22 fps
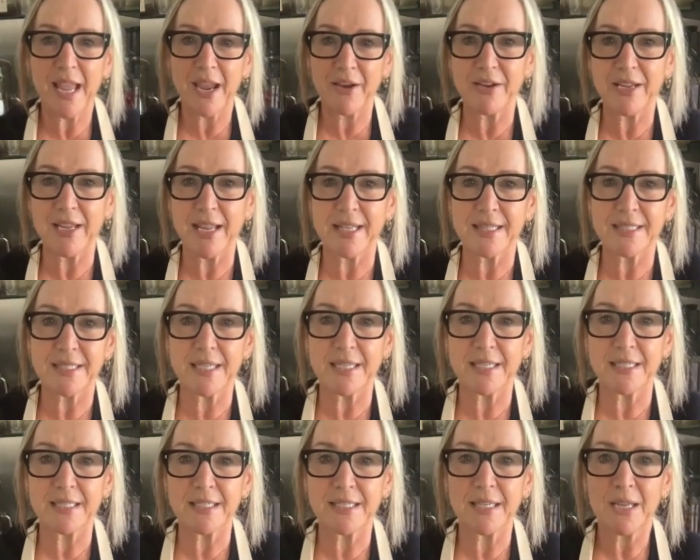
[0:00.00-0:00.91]
Carrie gets
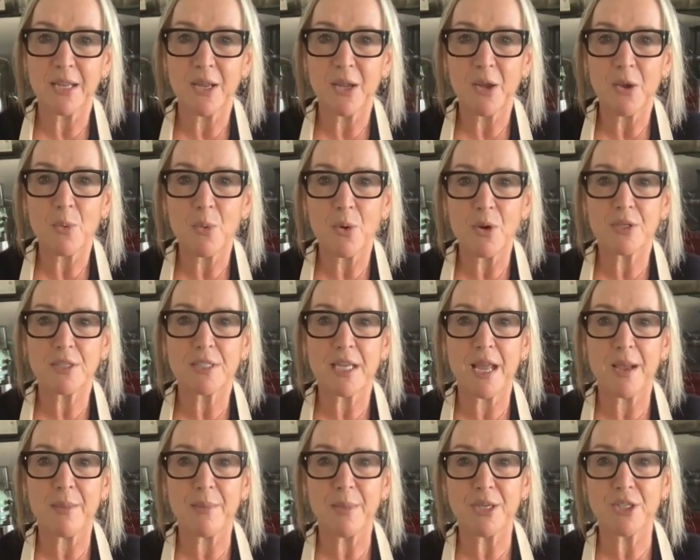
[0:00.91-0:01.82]
it.
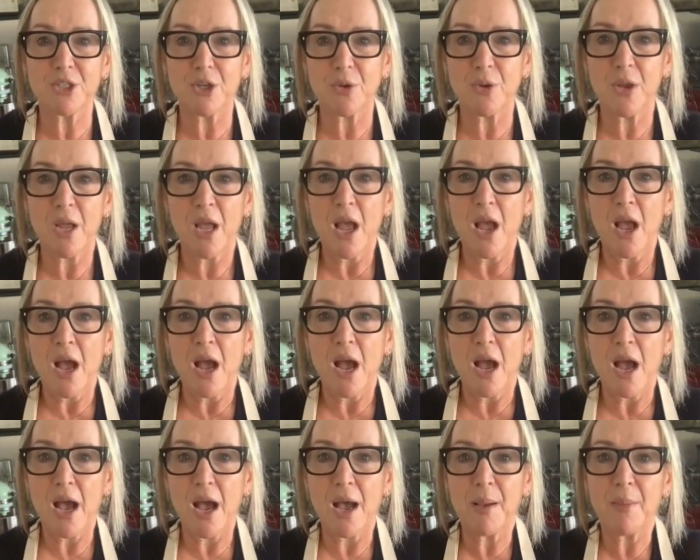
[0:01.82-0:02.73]
What can we do?
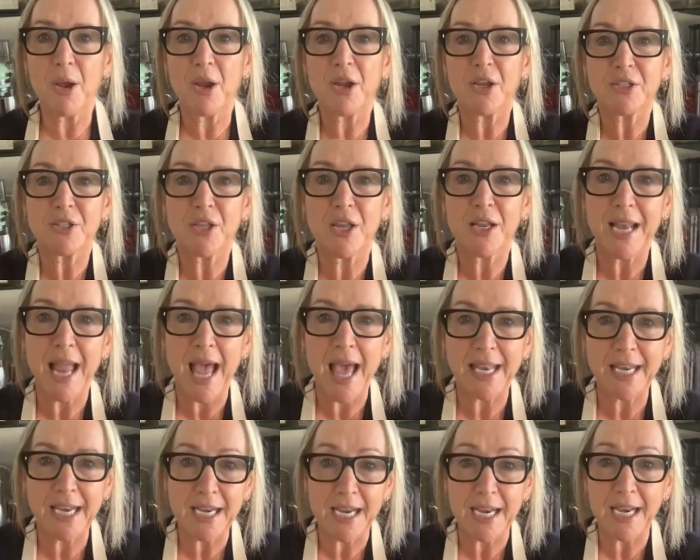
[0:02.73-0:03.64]
Okay, so
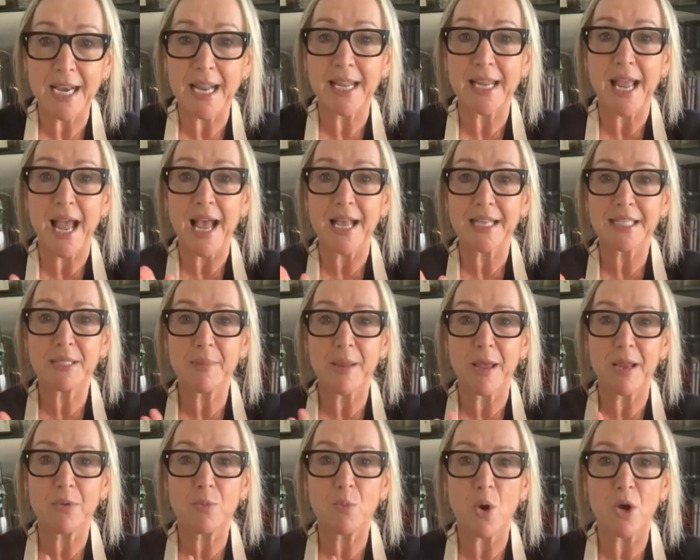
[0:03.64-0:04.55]
Lana the Leak asked
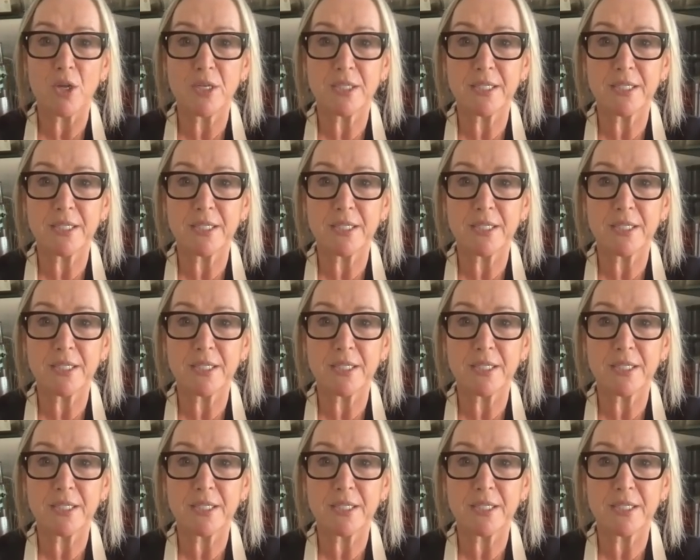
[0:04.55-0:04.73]
about